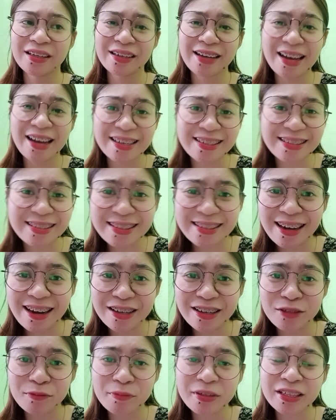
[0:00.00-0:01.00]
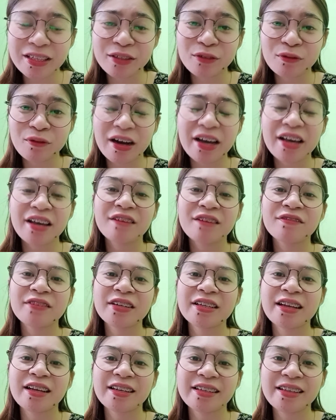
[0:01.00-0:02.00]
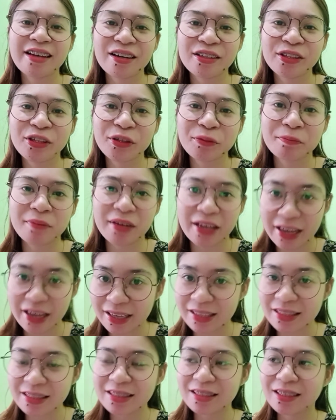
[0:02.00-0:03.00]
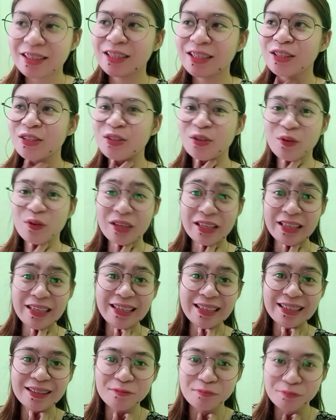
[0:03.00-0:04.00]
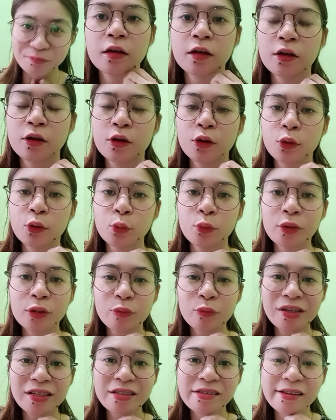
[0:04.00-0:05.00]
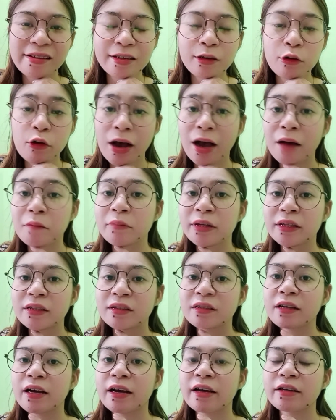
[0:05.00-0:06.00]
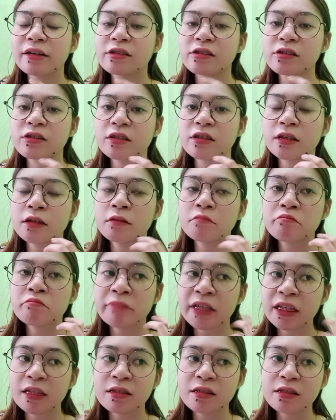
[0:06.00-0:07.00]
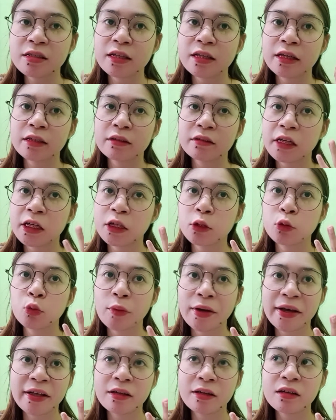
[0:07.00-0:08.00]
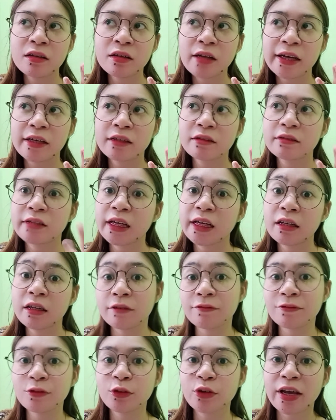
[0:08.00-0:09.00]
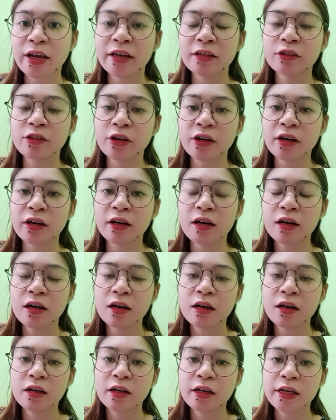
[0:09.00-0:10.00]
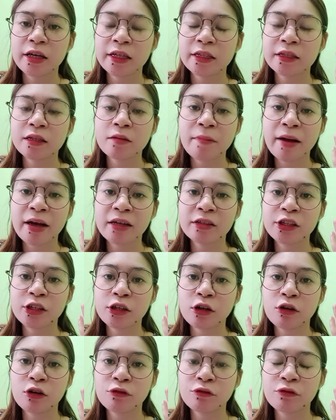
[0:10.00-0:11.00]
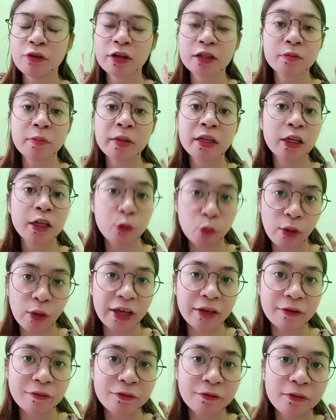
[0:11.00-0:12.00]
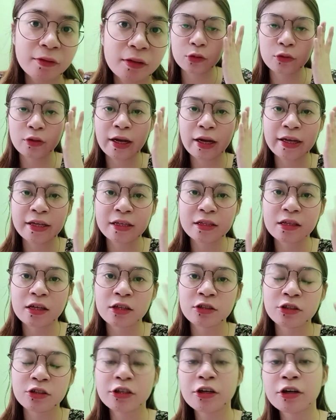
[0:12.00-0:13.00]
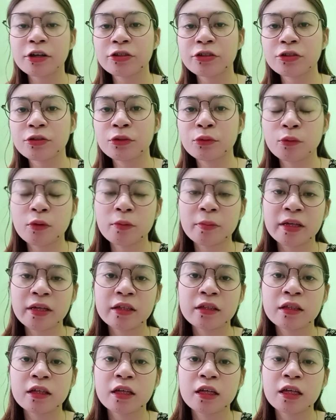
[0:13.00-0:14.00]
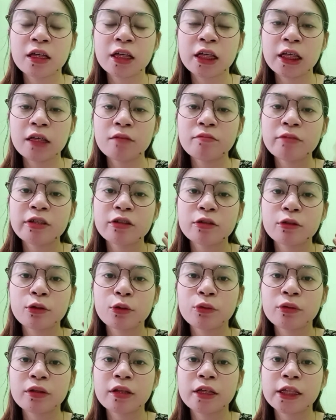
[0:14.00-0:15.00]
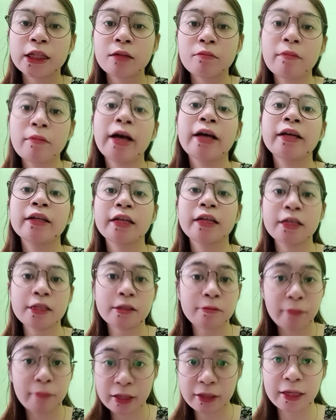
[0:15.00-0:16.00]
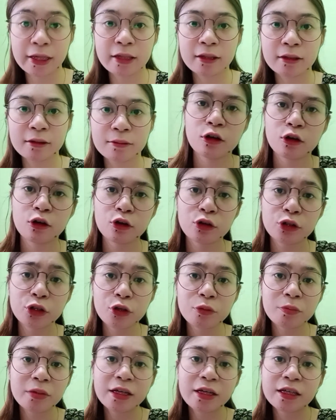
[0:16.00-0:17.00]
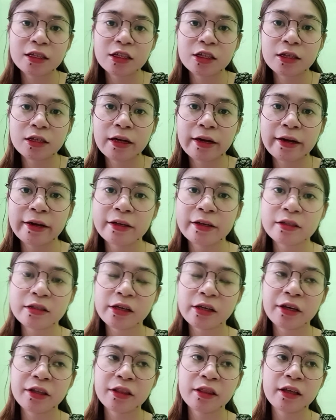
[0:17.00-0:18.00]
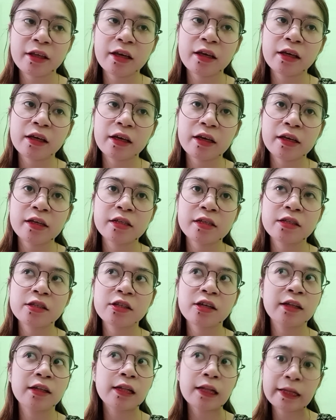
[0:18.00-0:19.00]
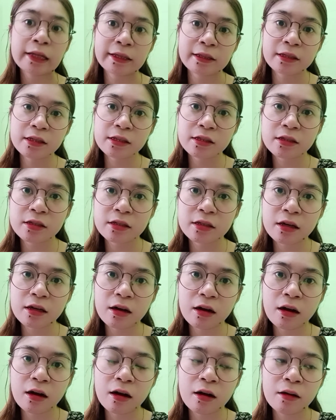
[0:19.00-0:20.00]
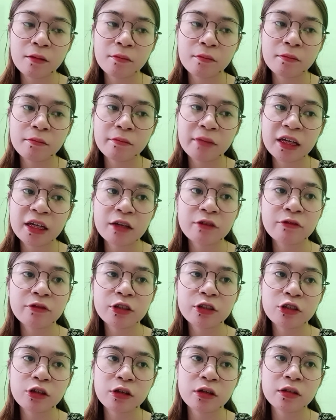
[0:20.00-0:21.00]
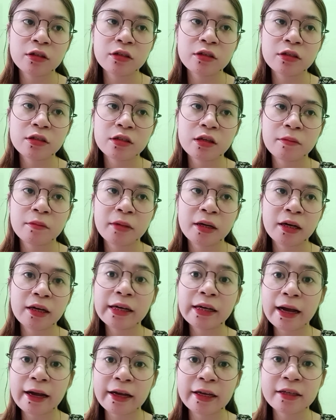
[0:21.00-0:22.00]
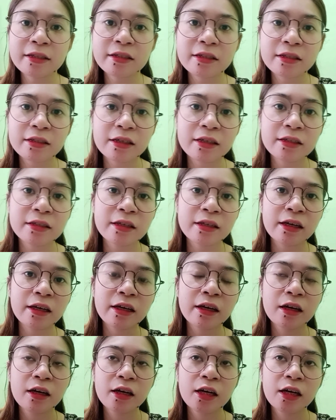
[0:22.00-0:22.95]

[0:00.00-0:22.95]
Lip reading: as husband and wife in any other place. Sorry. When we say cohabit, guys, it means that they dwell, like they live together in the manner of husband and wife. So guys, as regards the woman, he must know that the man is married. Concubinage, guys, I think is at least beneficial sa mga guys kasi